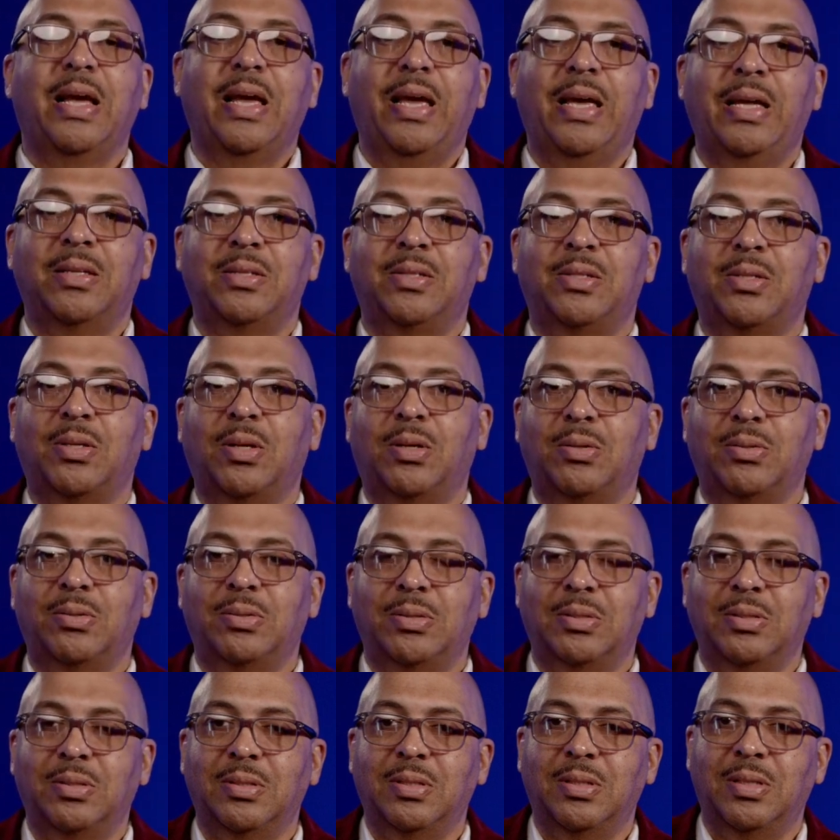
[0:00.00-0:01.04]
in
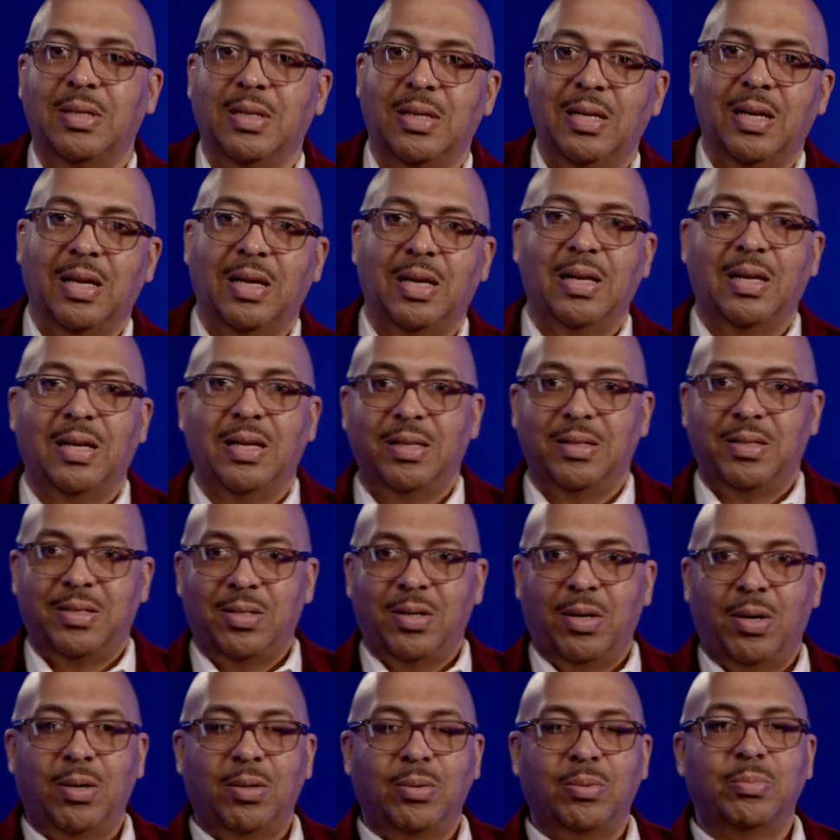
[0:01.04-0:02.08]
certain
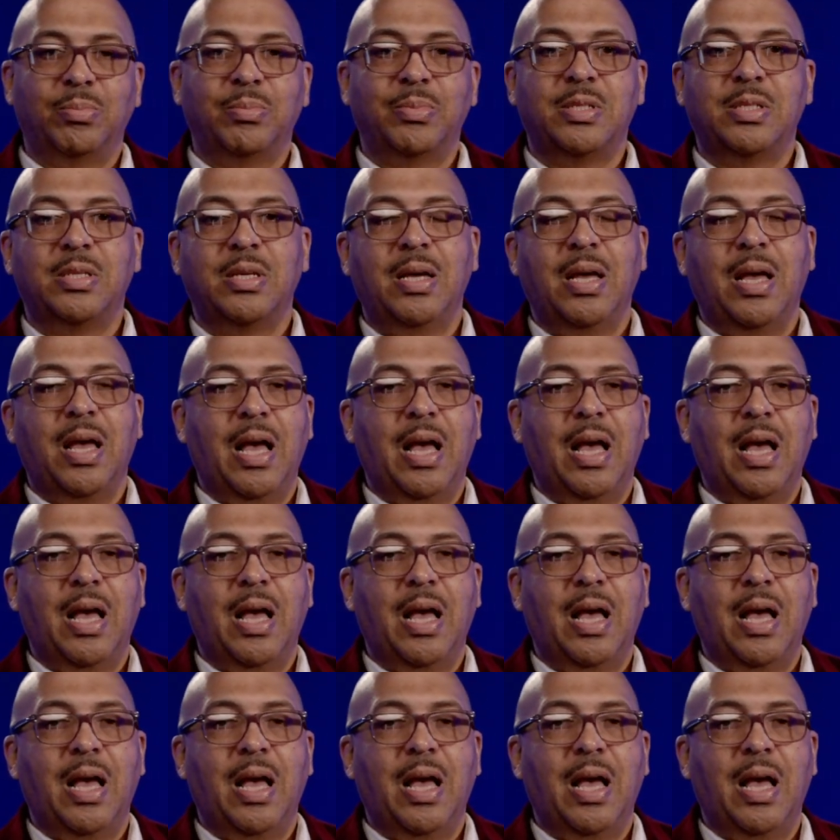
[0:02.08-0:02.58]
terms.